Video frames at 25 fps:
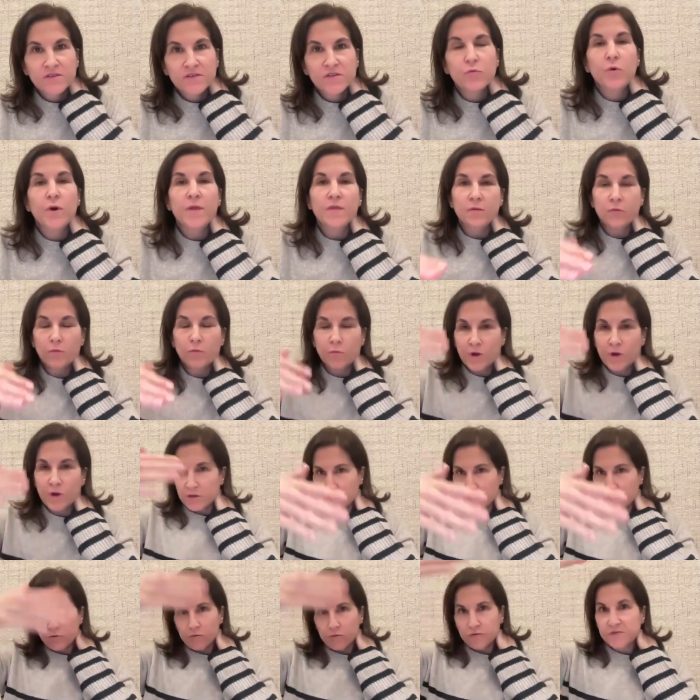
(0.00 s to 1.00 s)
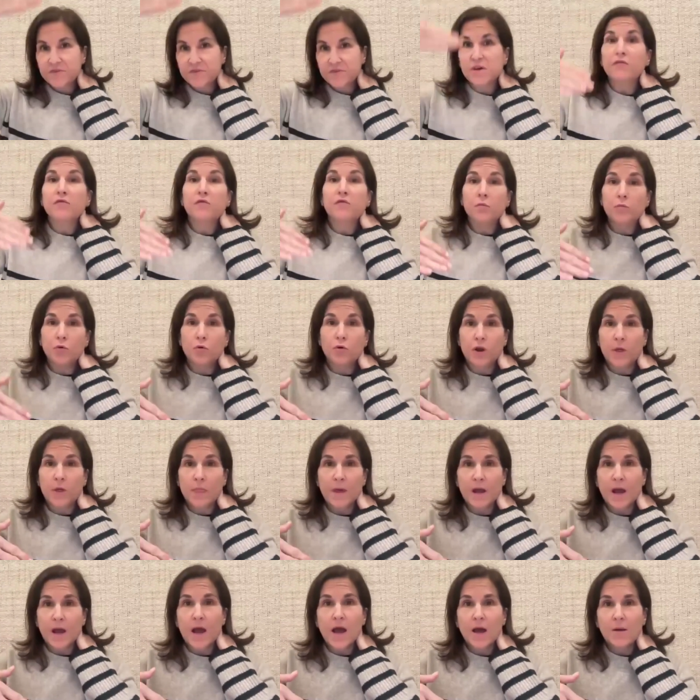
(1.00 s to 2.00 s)
so when you self-report on
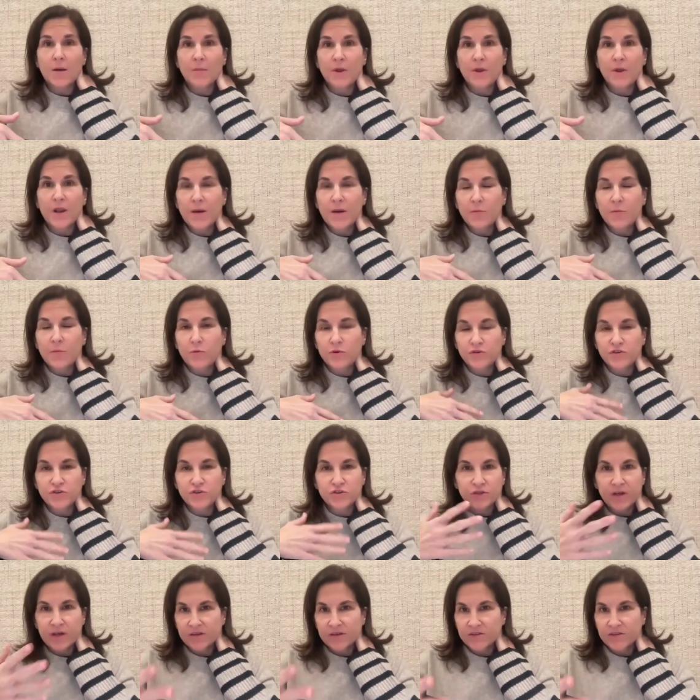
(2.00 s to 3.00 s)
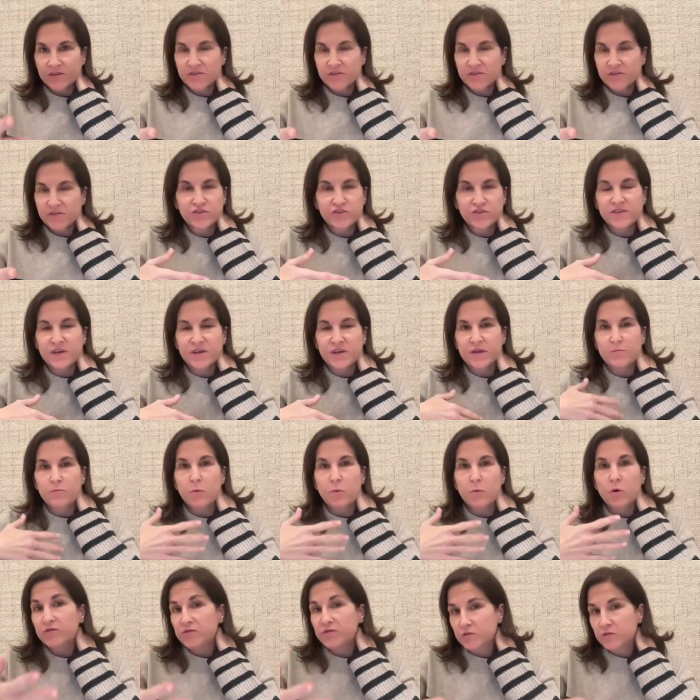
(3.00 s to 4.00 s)
the Common App, which, like Sasha said,
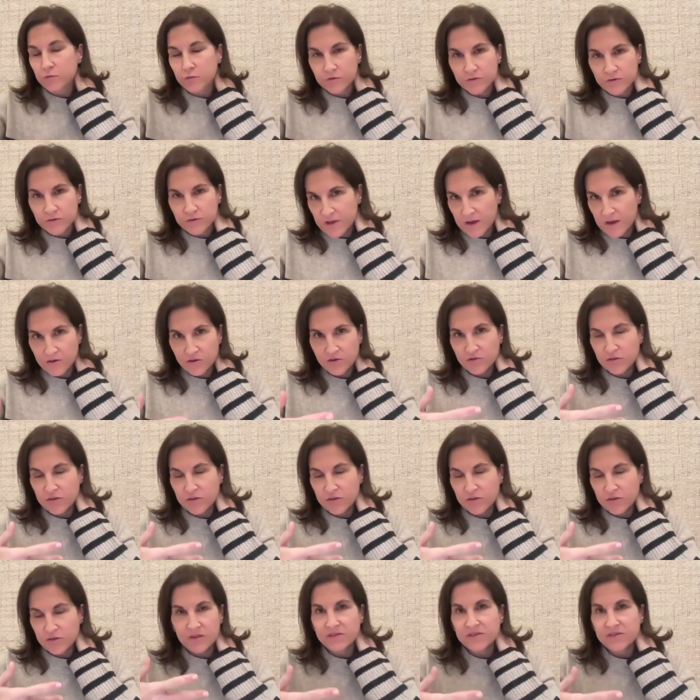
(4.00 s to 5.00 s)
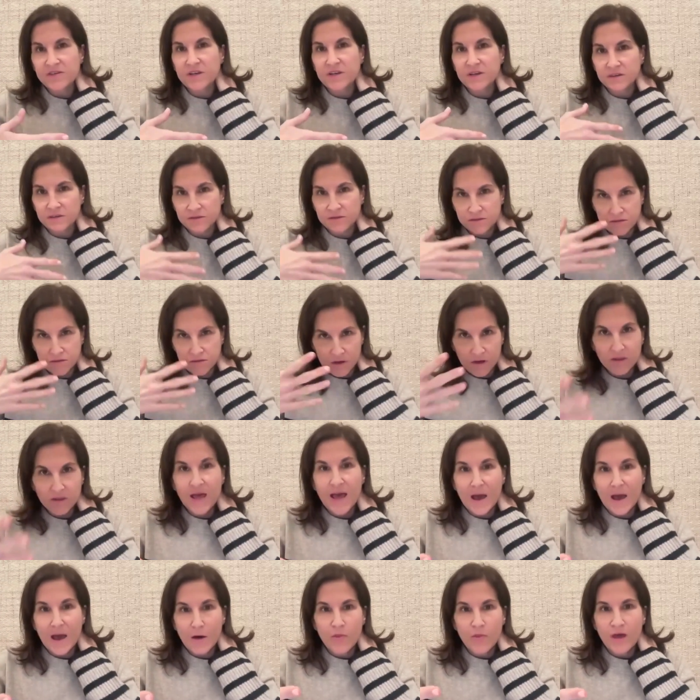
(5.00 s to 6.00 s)
most schools actually these days
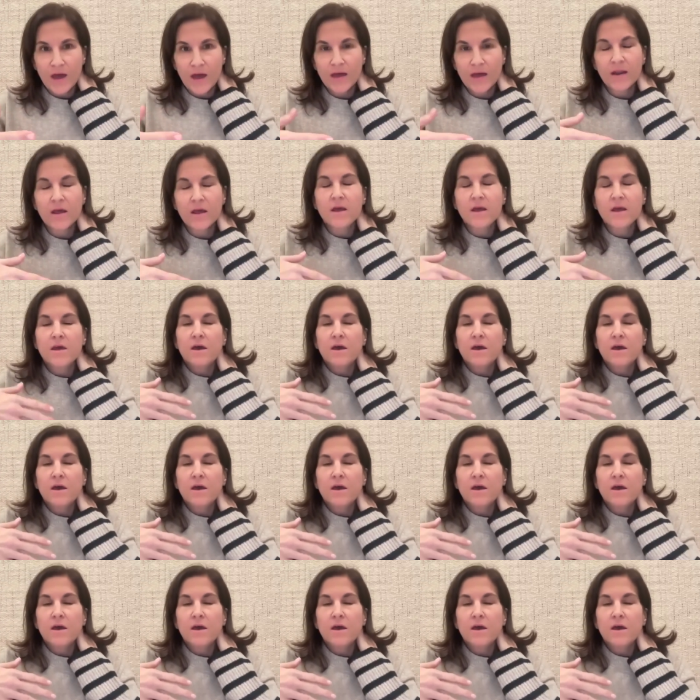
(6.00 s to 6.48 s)
allow that,